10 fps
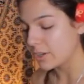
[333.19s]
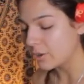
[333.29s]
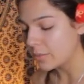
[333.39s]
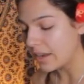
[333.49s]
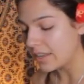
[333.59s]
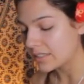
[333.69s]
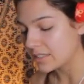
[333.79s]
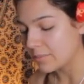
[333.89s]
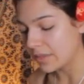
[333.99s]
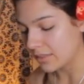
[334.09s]
You're ready
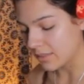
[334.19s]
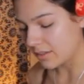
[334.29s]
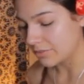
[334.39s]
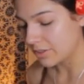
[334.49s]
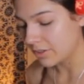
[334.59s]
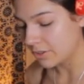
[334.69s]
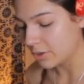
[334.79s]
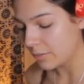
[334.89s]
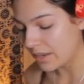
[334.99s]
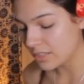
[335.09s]
to be in love.
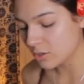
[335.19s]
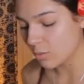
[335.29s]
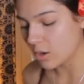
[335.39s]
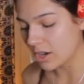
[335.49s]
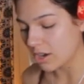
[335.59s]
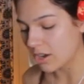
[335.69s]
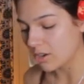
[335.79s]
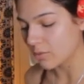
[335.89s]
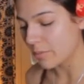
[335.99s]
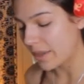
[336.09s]
You're ready to work on
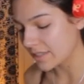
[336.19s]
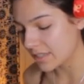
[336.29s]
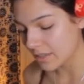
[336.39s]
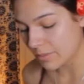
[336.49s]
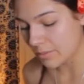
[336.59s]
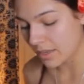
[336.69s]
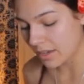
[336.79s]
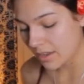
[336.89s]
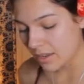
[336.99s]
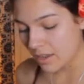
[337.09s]
a romantic commitment.